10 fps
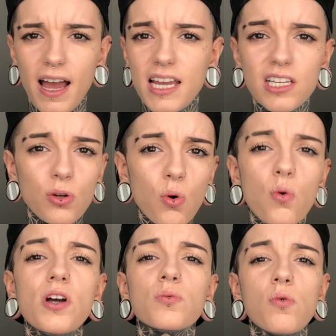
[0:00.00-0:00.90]
it is
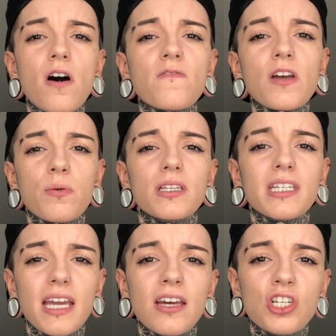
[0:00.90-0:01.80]
always worth going to
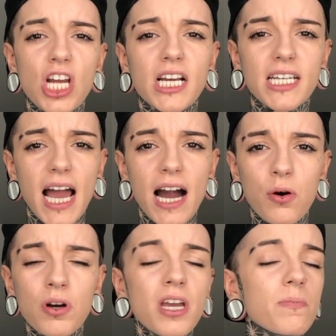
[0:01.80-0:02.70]
get checked out,
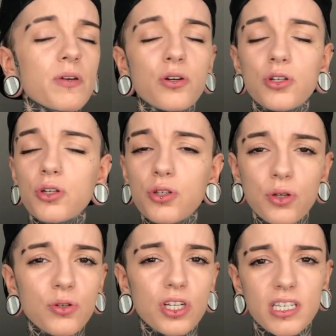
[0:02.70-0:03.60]
because you do
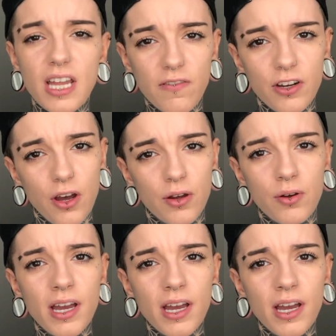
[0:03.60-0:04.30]
just never know.